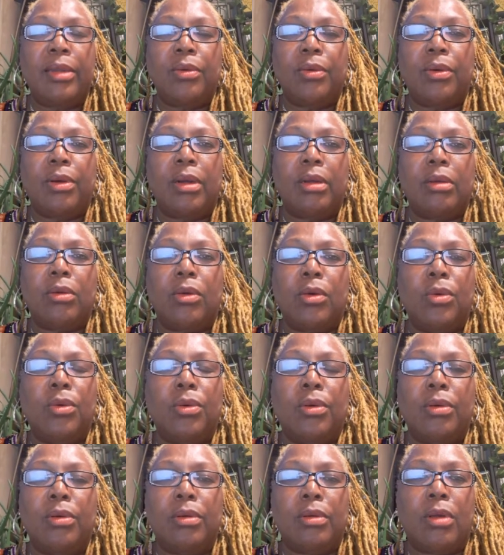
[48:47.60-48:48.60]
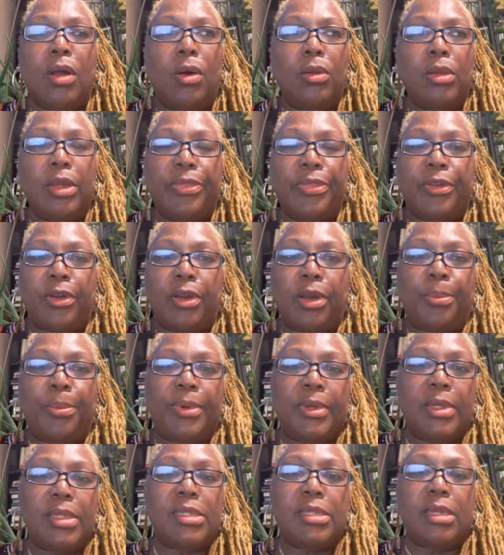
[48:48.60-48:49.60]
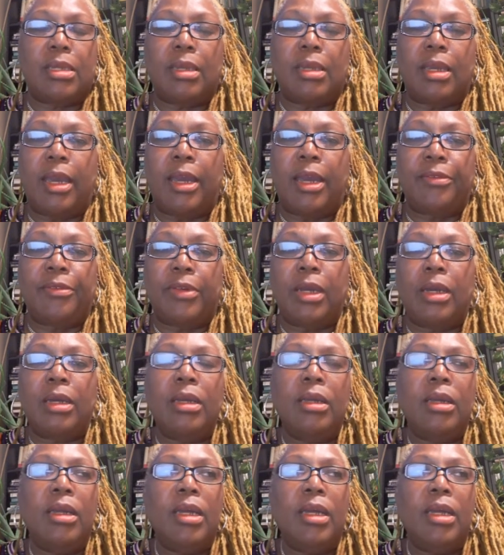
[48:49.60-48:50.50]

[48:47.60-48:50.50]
um, or Google colon therapist in the area,